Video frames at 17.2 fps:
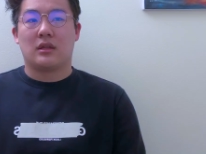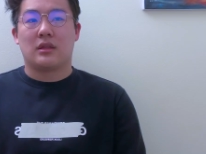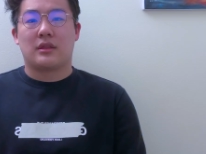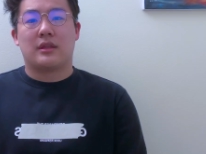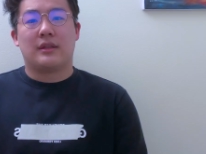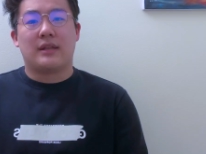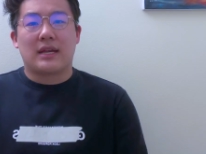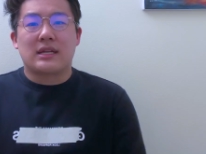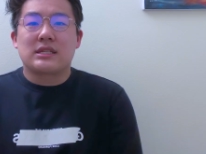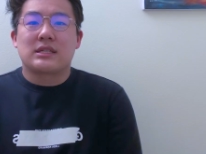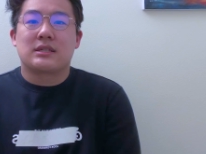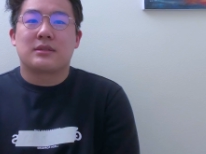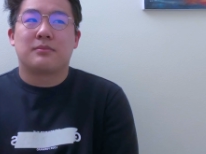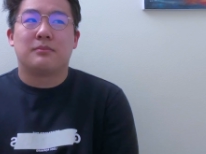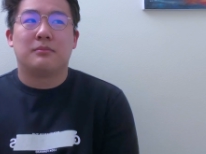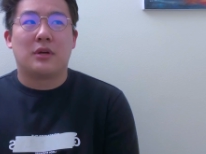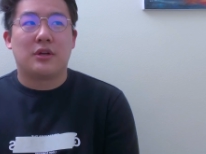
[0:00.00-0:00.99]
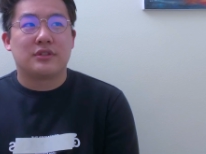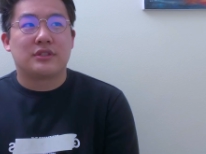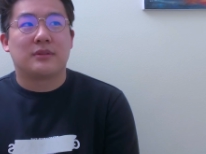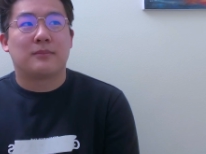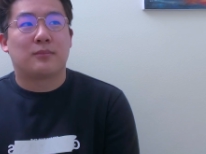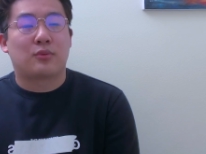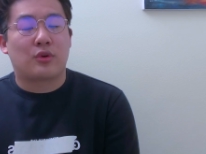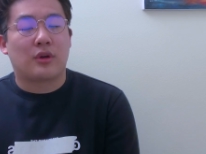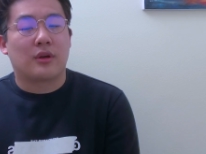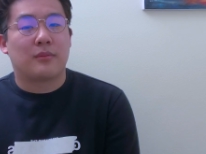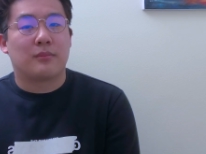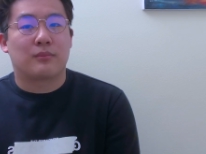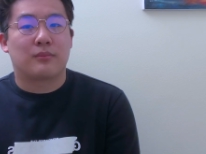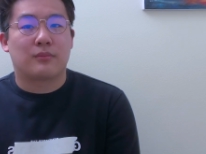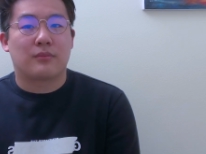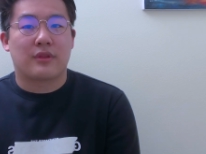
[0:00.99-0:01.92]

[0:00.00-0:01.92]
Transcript: The next most important